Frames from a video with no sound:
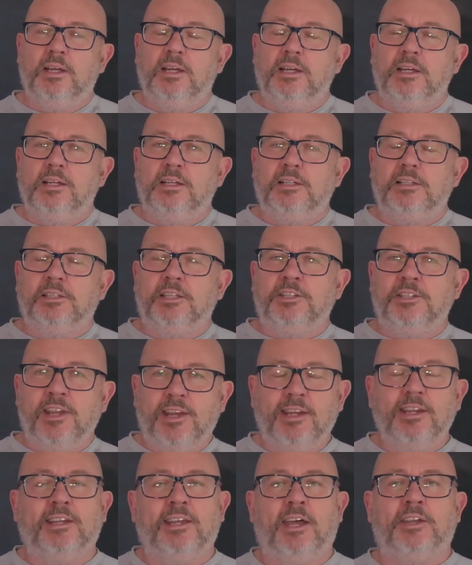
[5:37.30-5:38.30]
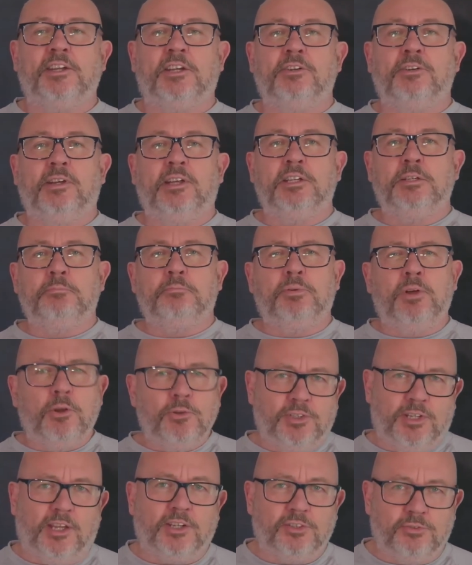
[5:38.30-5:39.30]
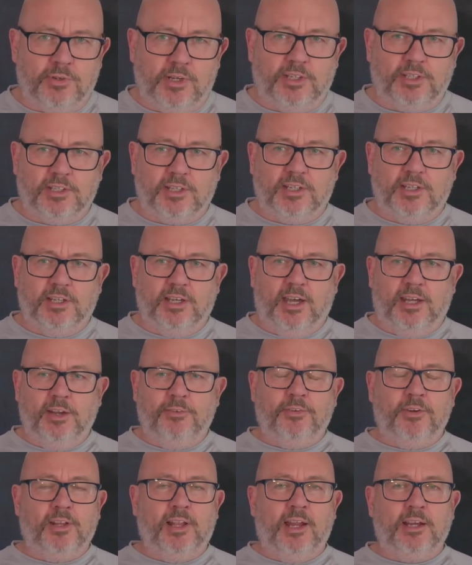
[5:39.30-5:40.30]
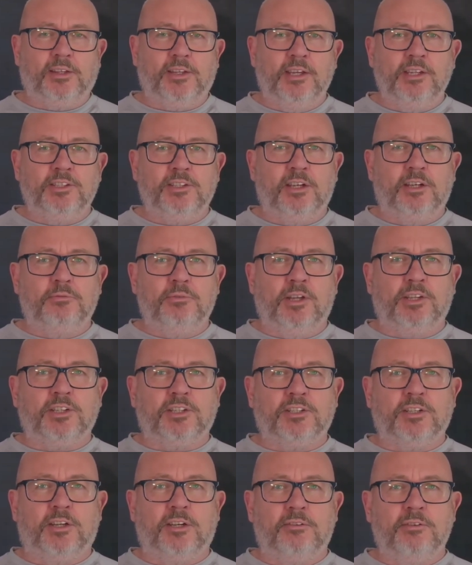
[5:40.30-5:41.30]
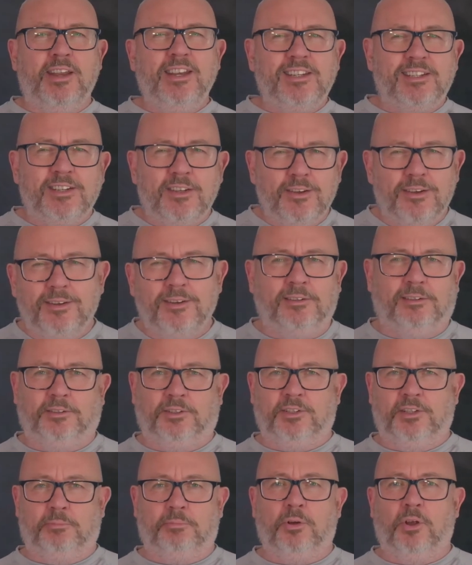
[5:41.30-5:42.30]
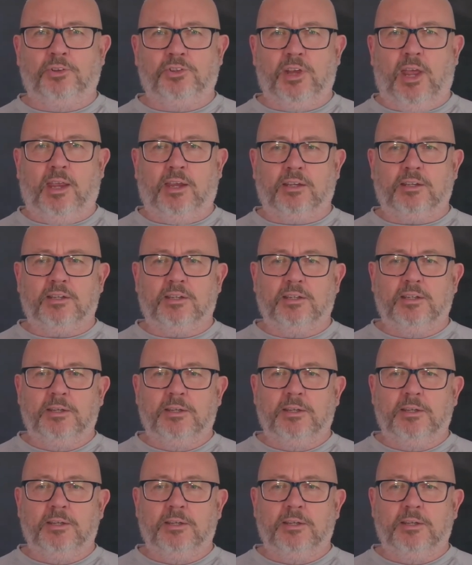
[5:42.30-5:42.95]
The second category is process risk. And if you like, these are risks that are internal to the project.